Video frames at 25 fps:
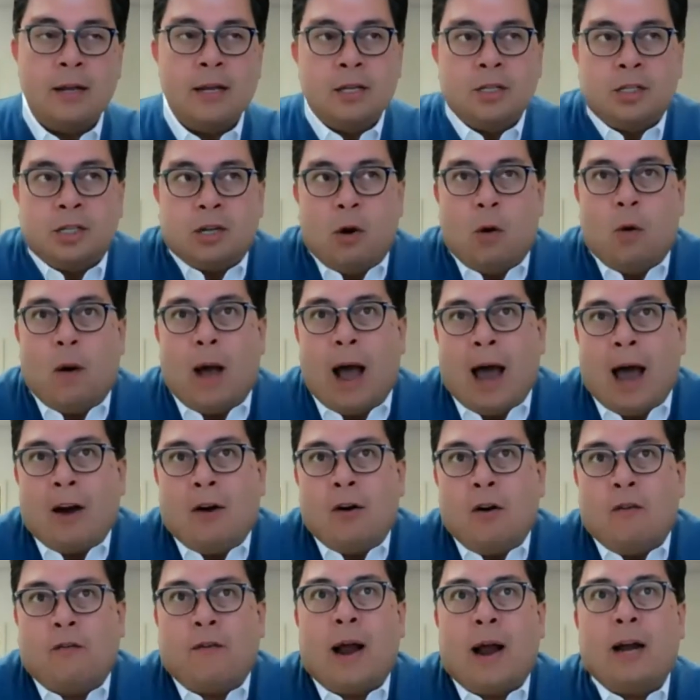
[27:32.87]
So I don't
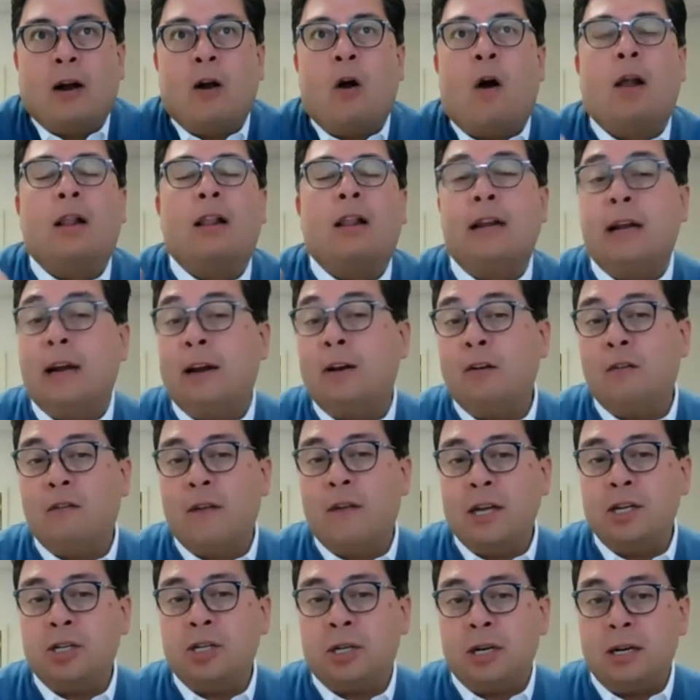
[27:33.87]
know if I call it
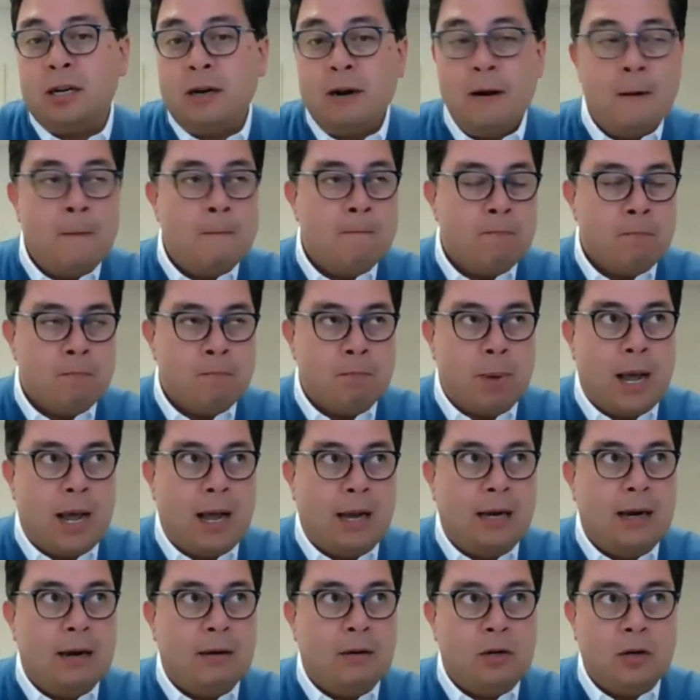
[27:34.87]
innovation,
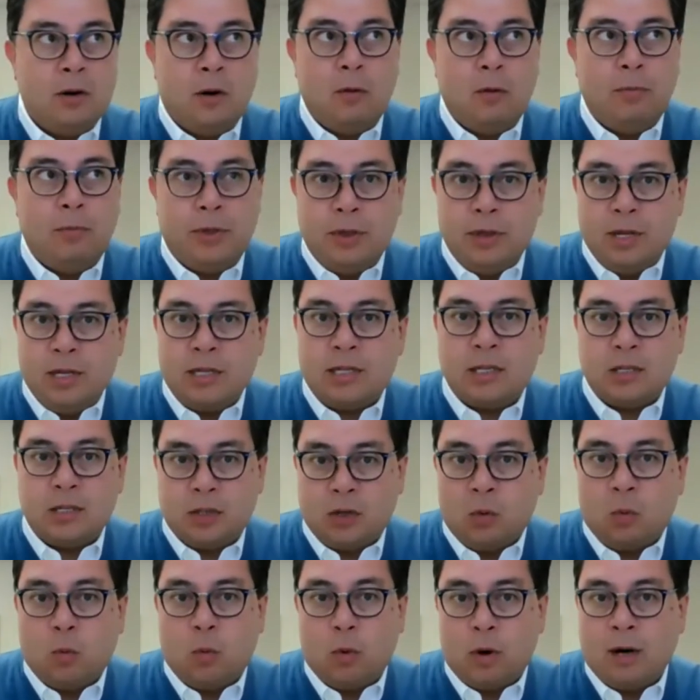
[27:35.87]
but this is
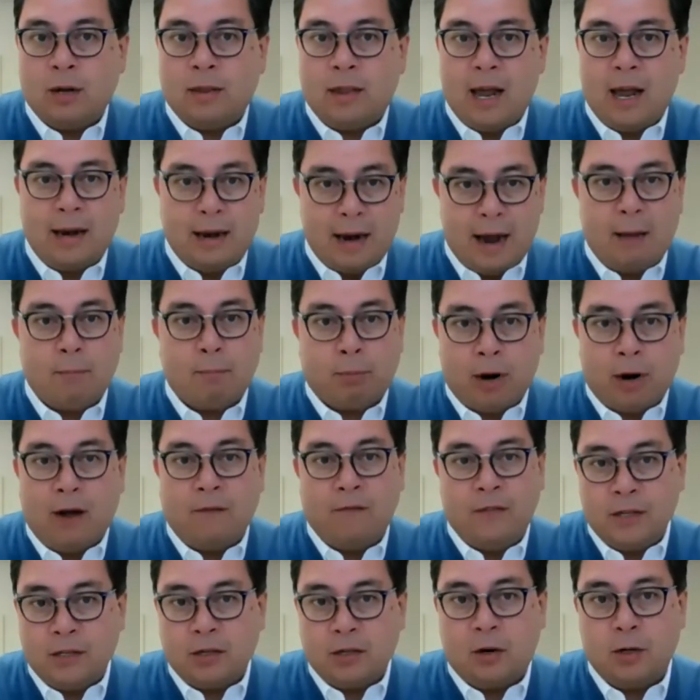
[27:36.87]
the work that
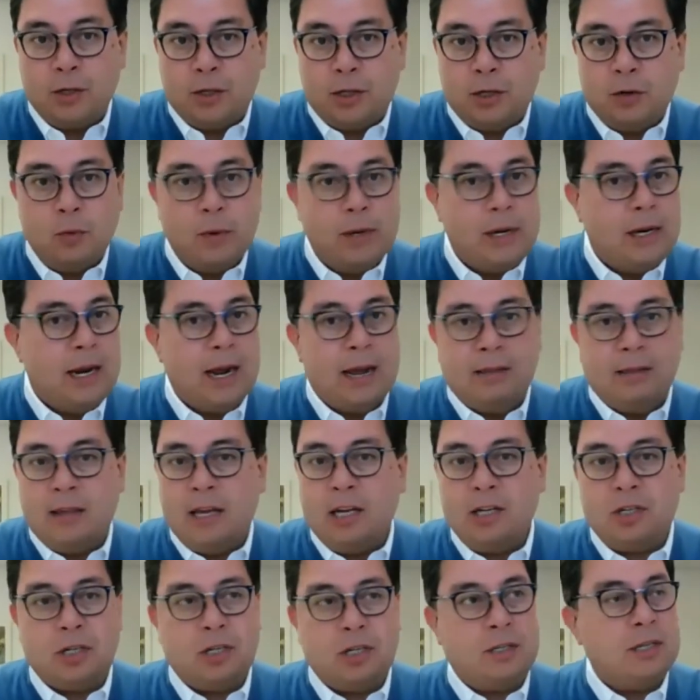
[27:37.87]
nonprofits are doing, and
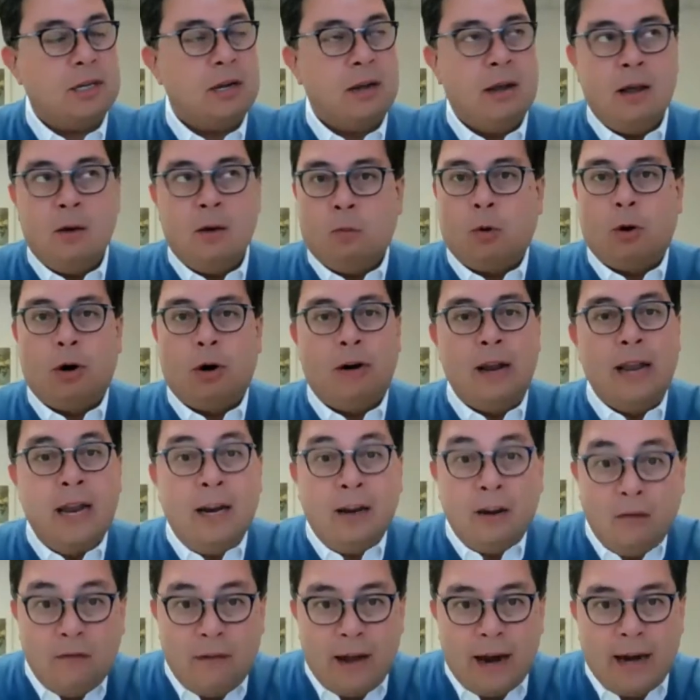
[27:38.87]
they just were
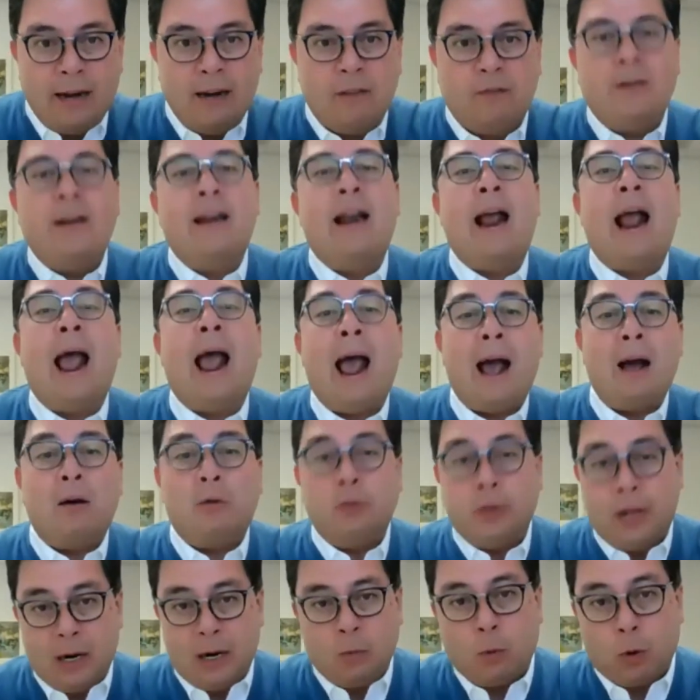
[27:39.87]
innovative in how
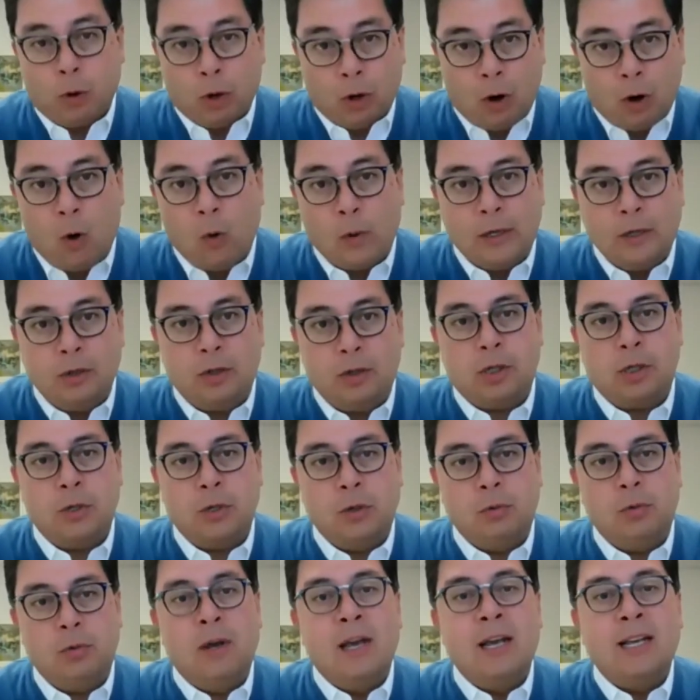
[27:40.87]
they were going
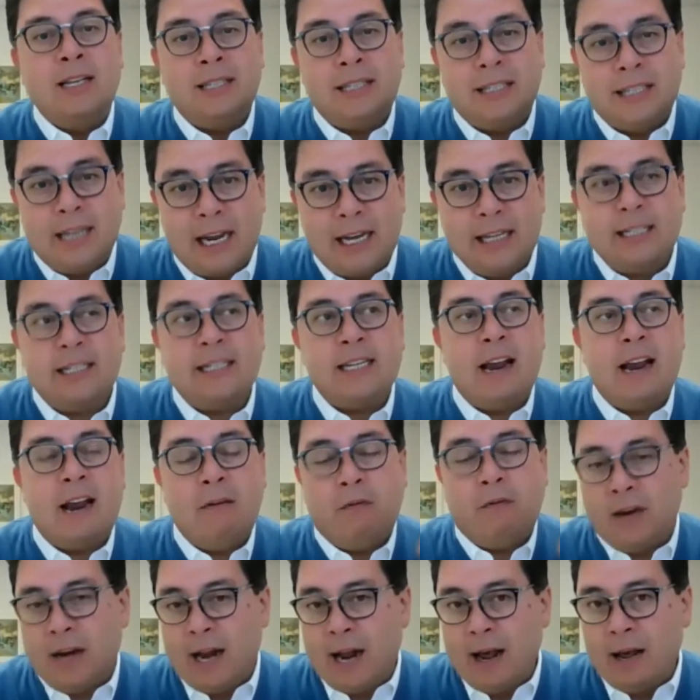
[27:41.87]
to stay
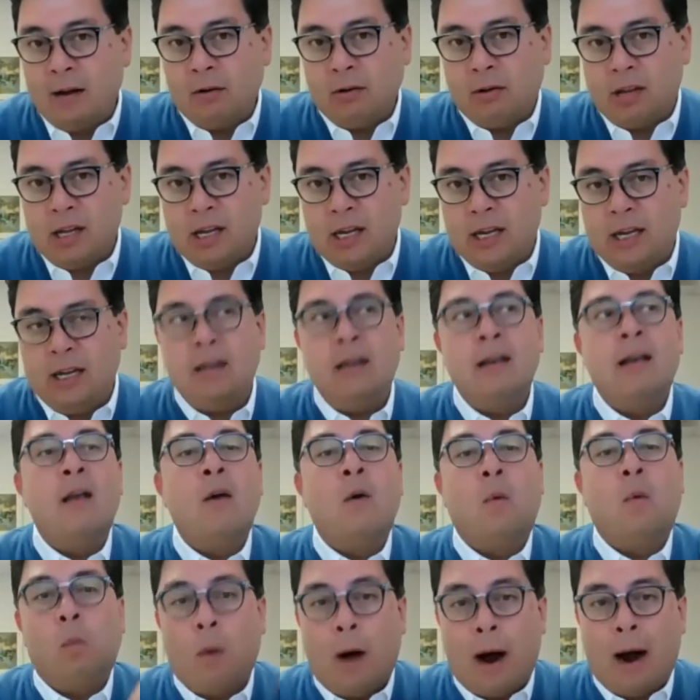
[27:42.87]
safe and healthy
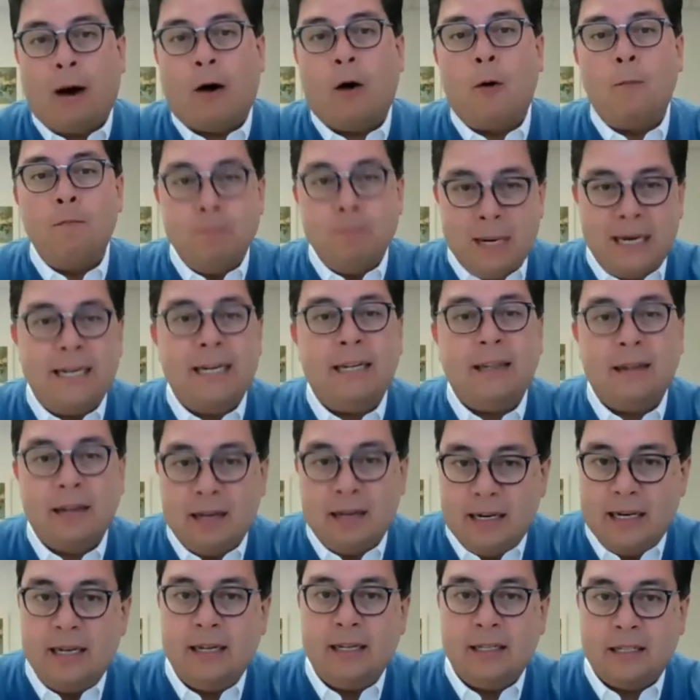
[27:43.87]
while meeting the
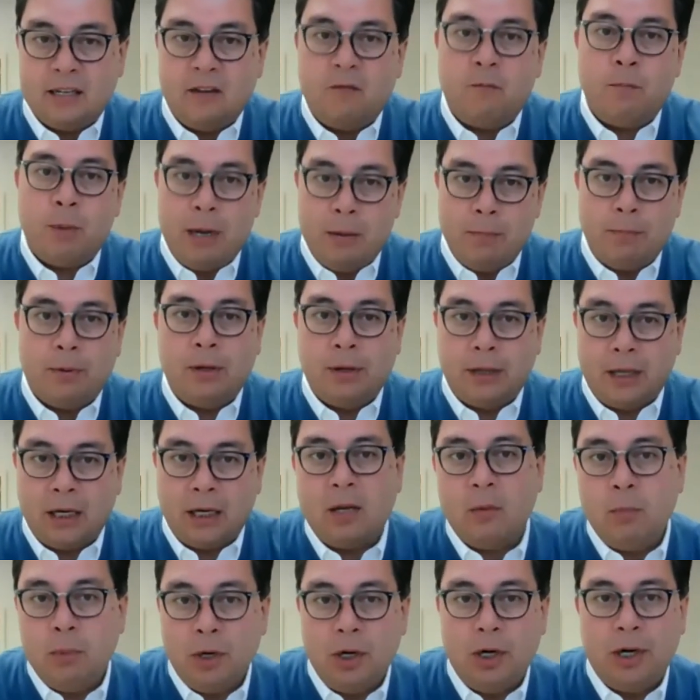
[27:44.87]
needs of people in the
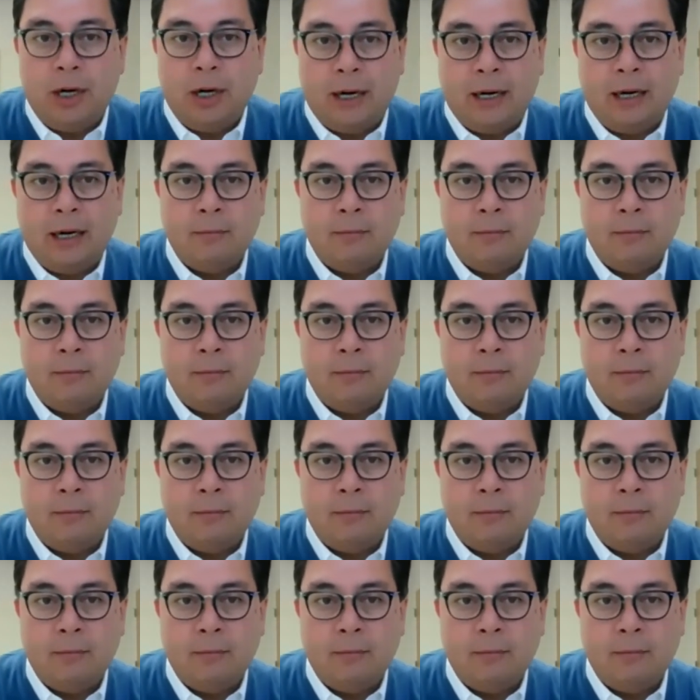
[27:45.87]
community.